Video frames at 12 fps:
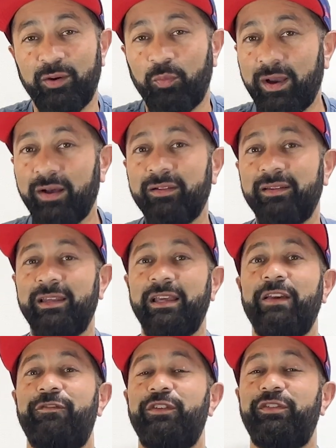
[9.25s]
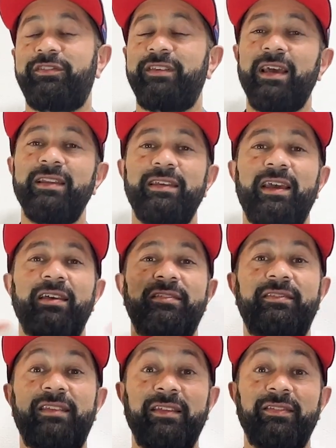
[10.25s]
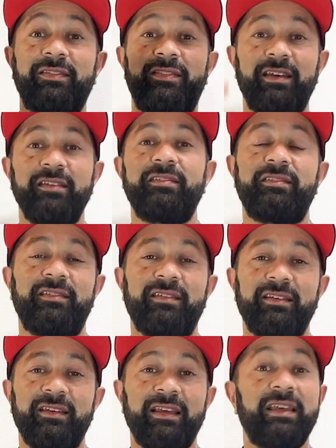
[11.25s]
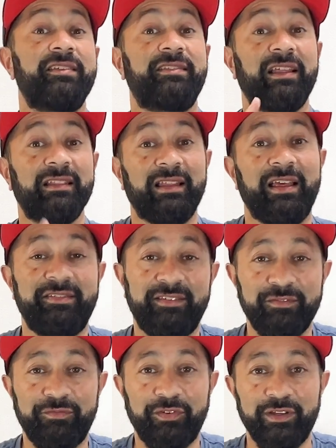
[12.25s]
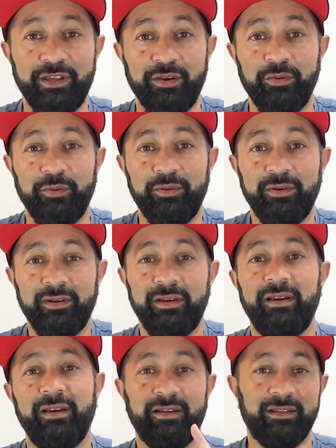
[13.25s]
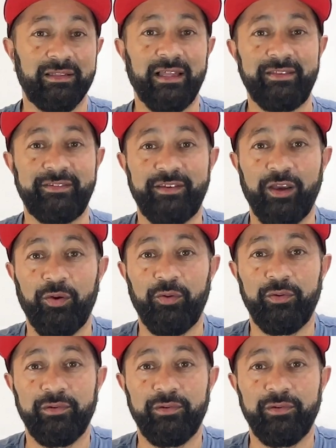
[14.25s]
Well, if you said yes, then this is the lesson for you. Let's go.